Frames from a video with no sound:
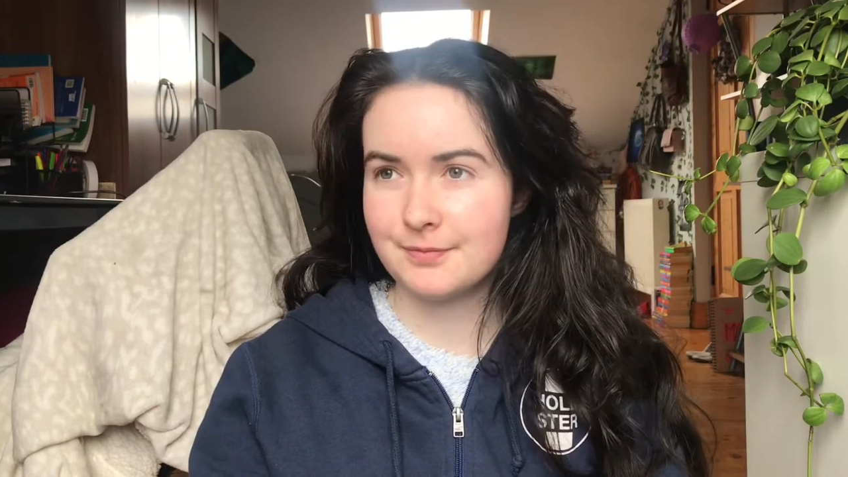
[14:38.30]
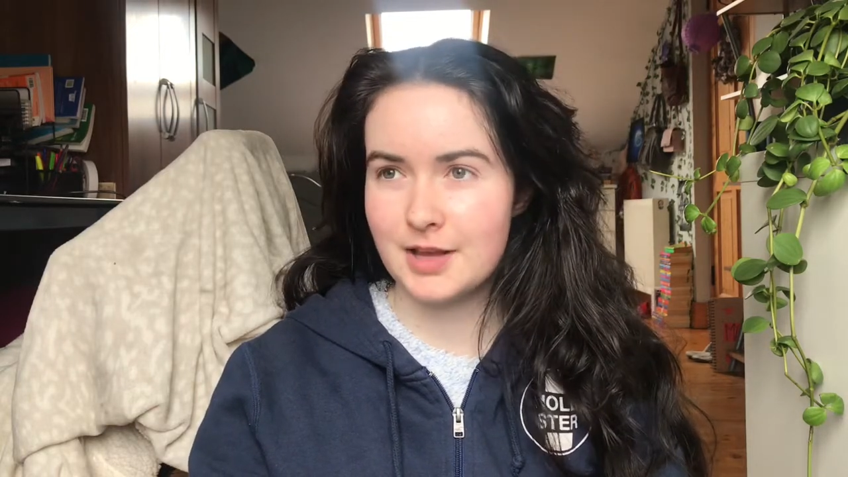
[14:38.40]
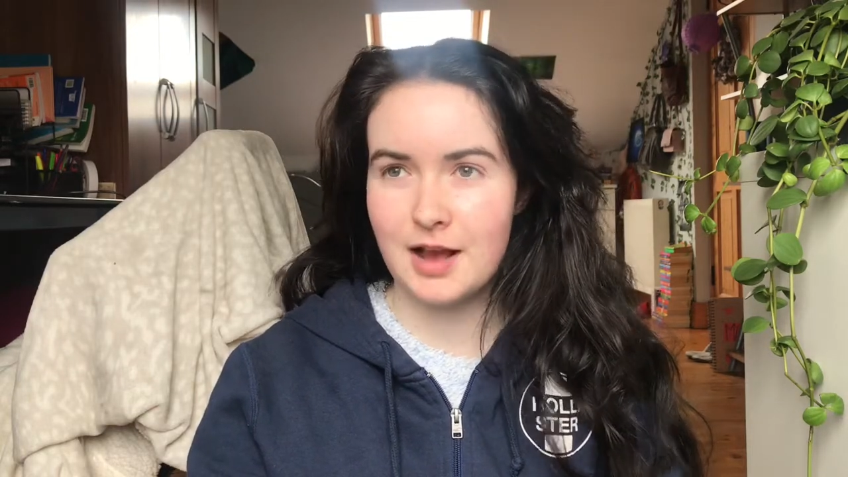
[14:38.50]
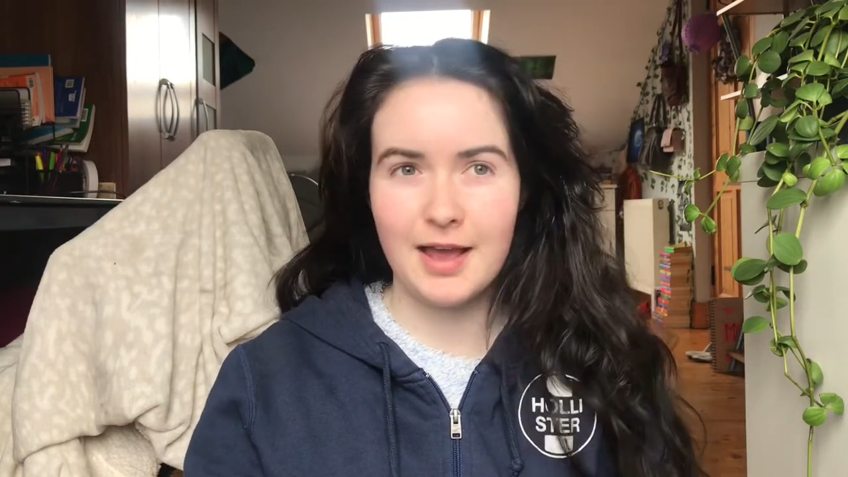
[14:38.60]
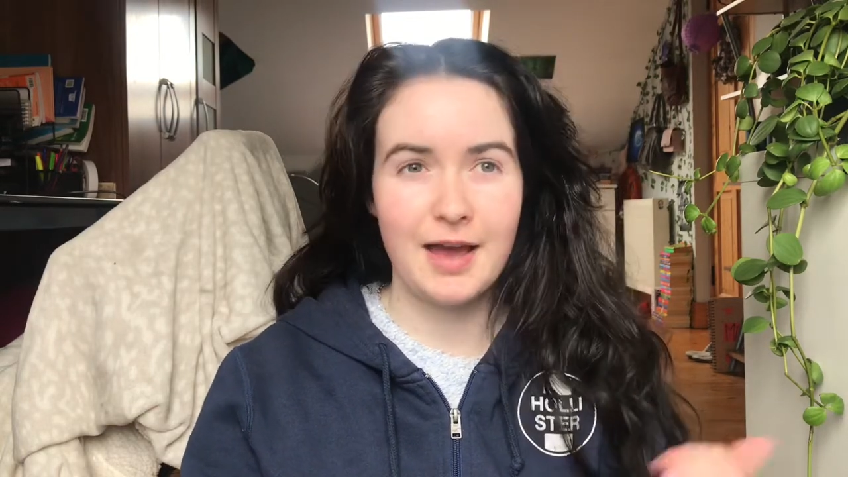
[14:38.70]

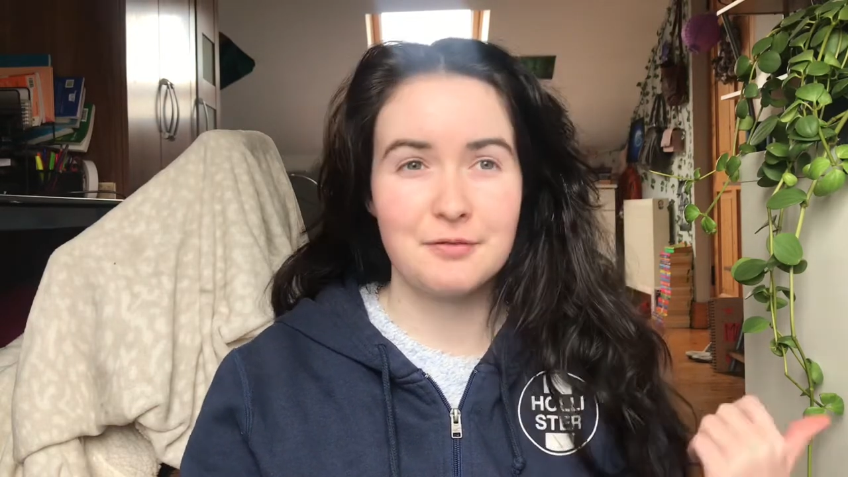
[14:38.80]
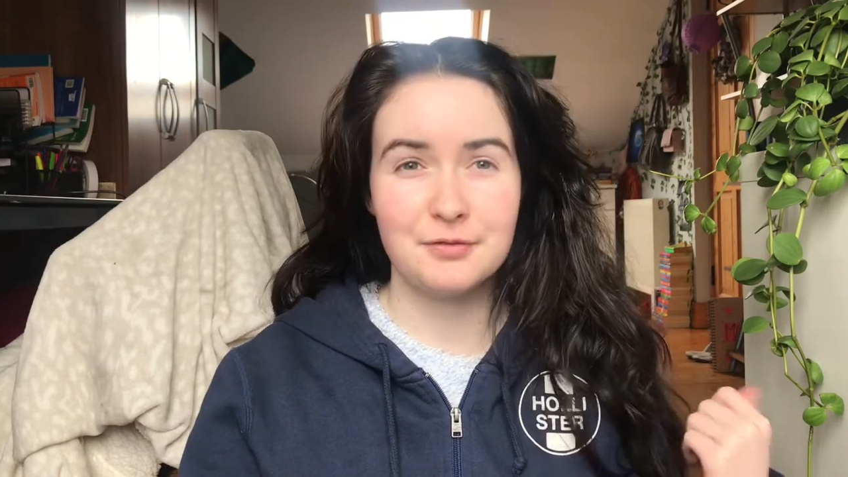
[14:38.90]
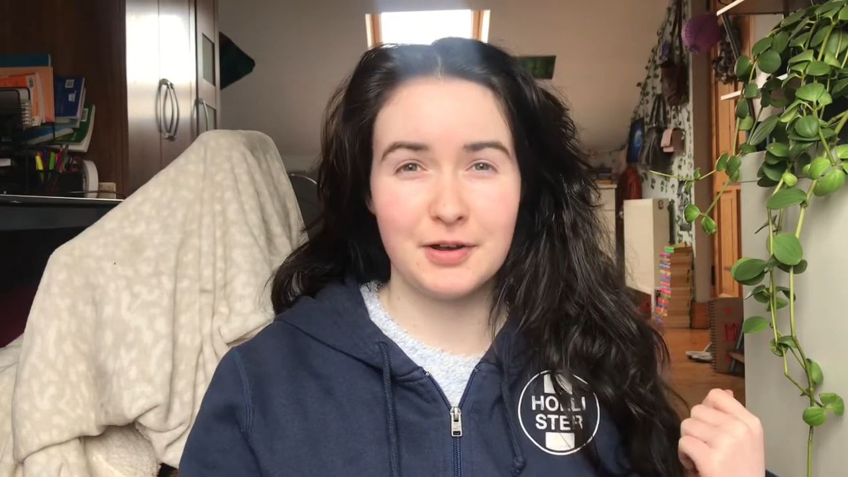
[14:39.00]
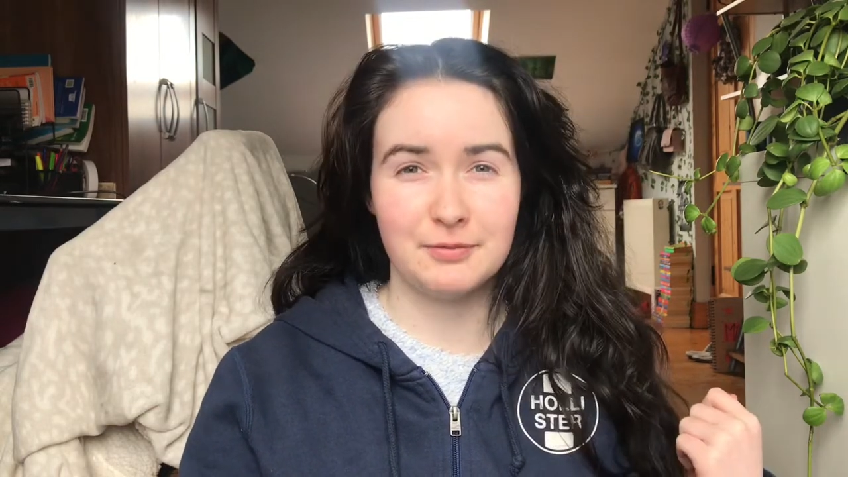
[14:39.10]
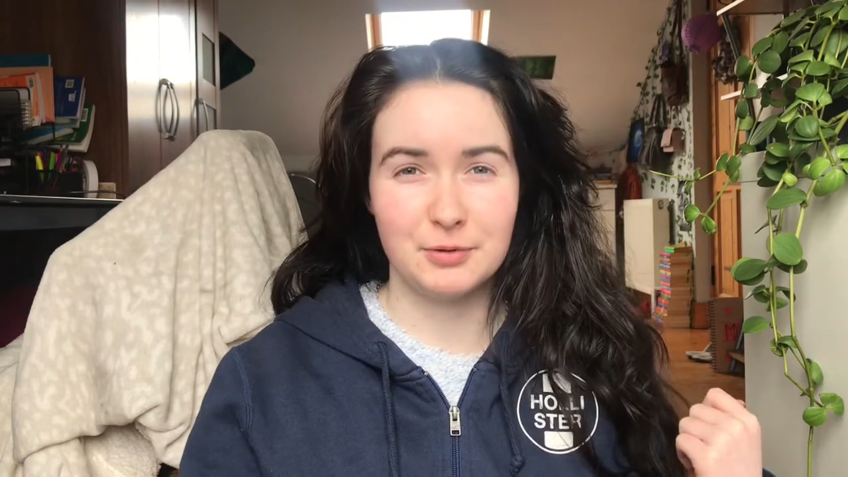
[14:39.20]
I have
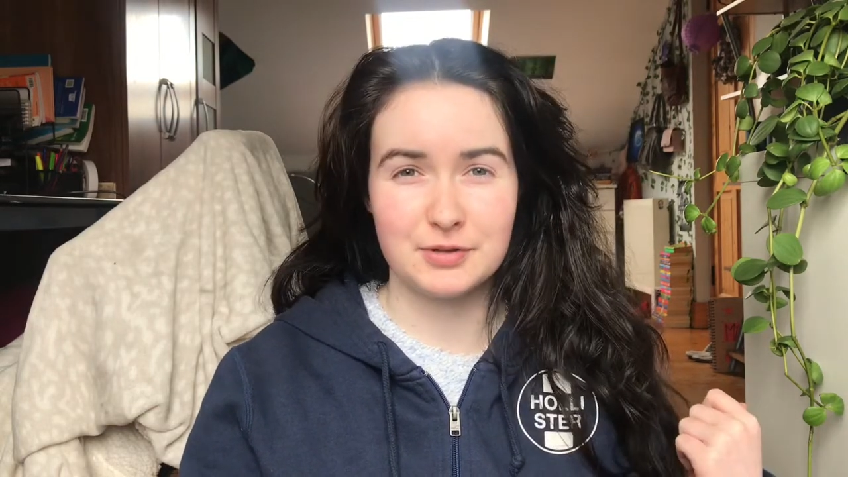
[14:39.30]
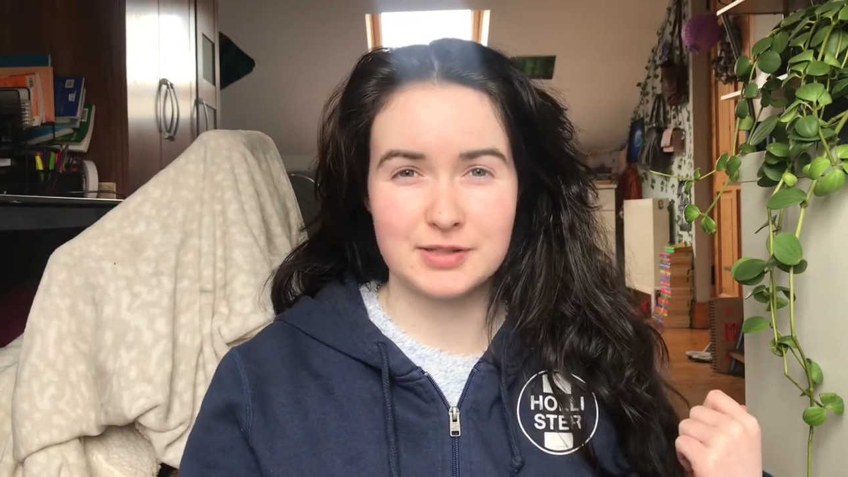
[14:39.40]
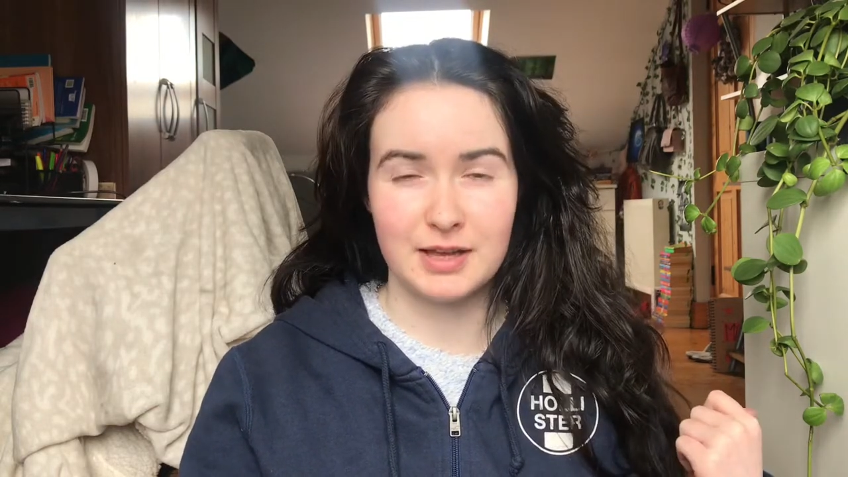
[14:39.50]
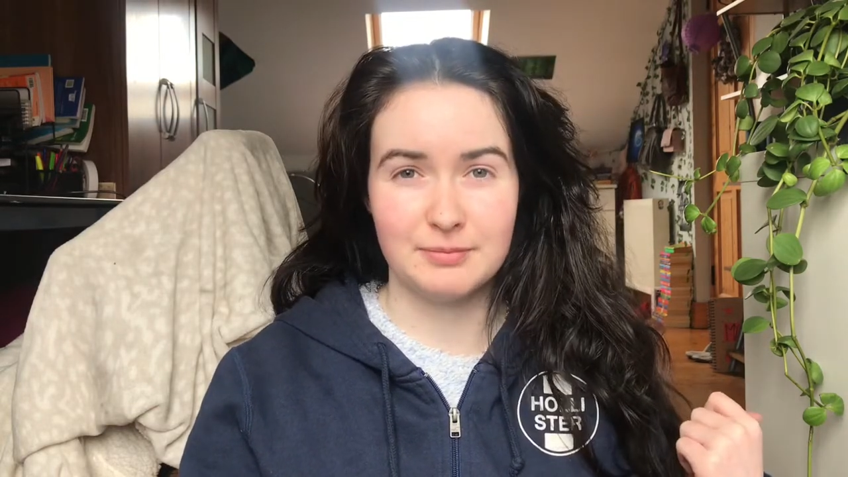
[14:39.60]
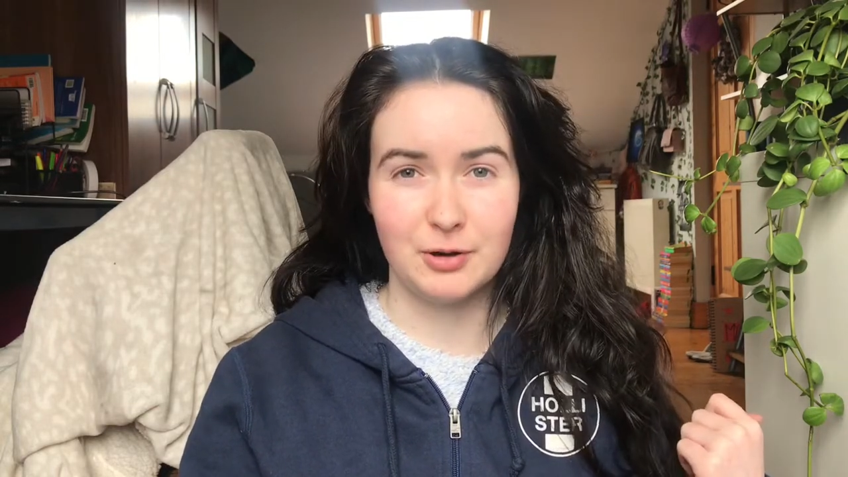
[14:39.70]
5 books
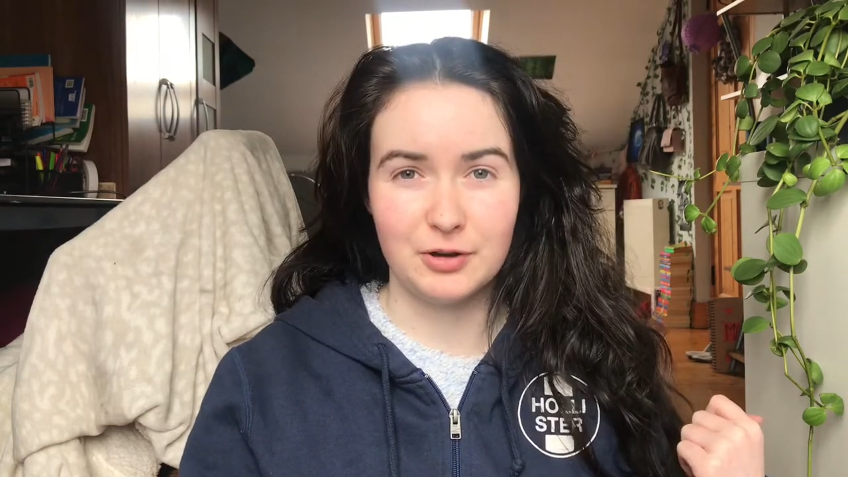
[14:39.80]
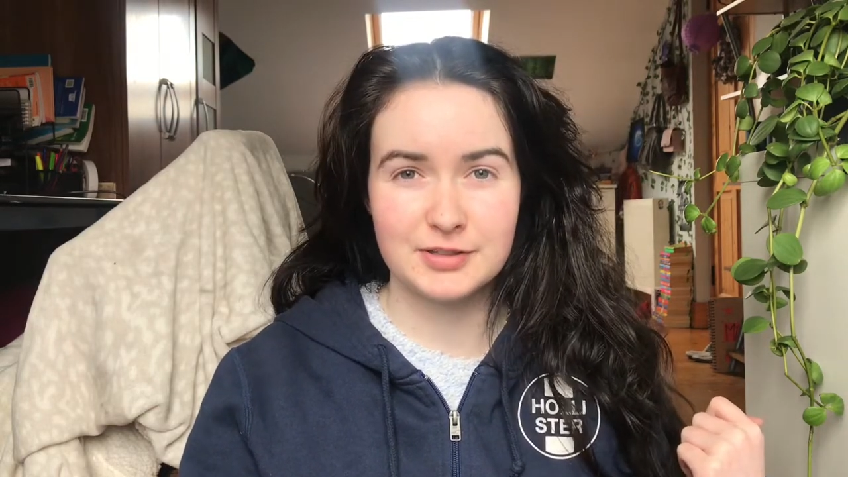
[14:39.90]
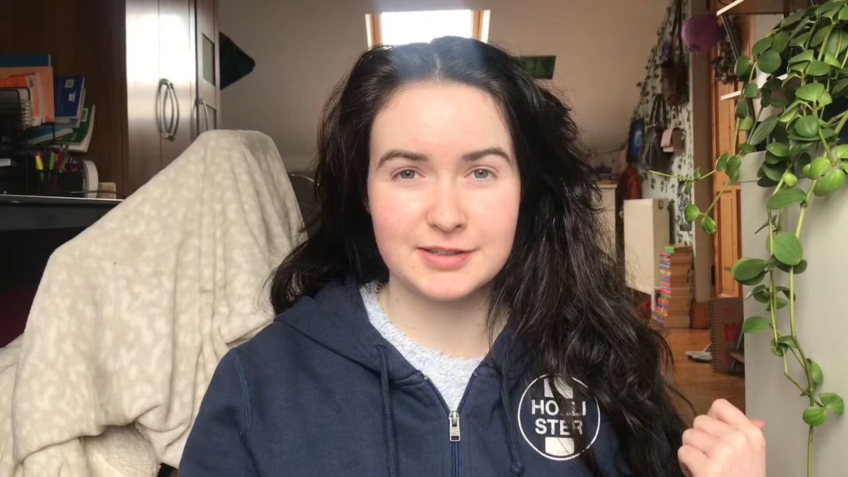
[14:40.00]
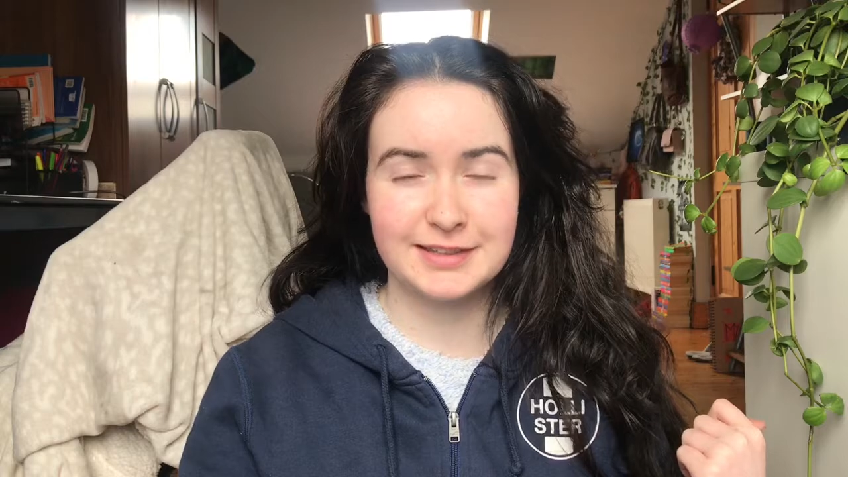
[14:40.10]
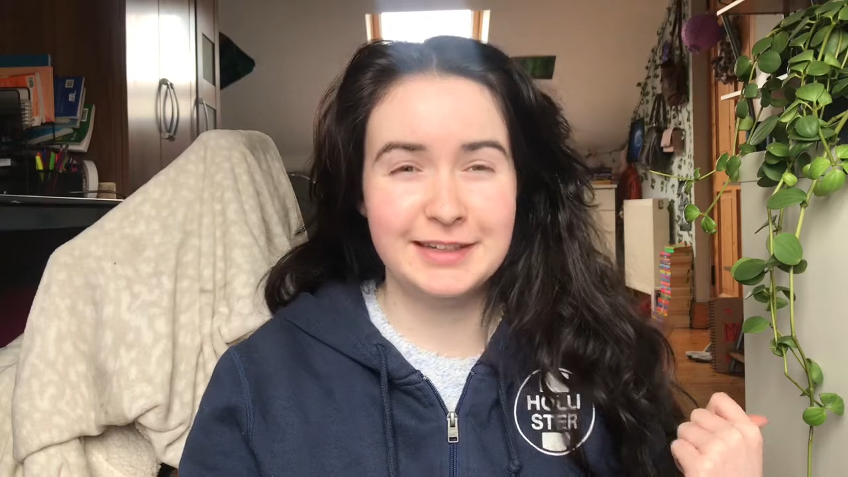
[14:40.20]
that I bought,